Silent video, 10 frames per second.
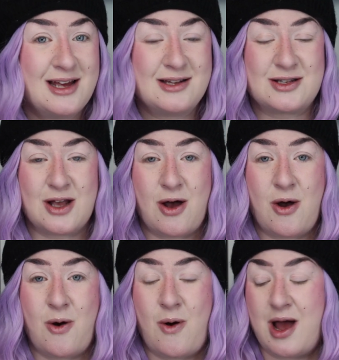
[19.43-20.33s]

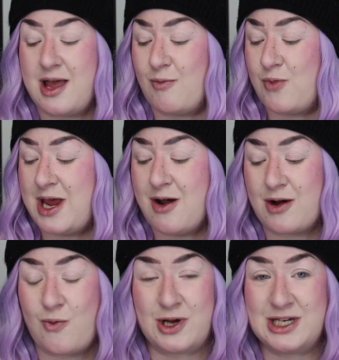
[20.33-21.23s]
So we
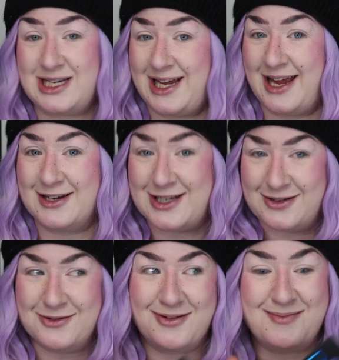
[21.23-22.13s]
are going to dig
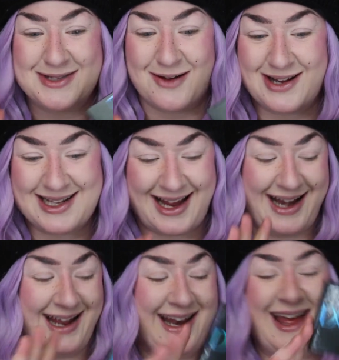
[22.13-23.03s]
into, I'm so
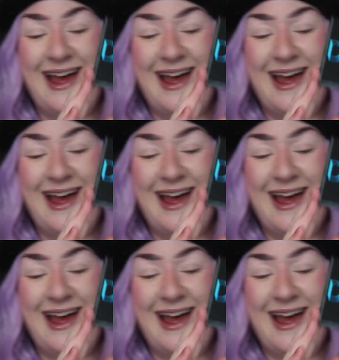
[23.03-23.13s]
excited,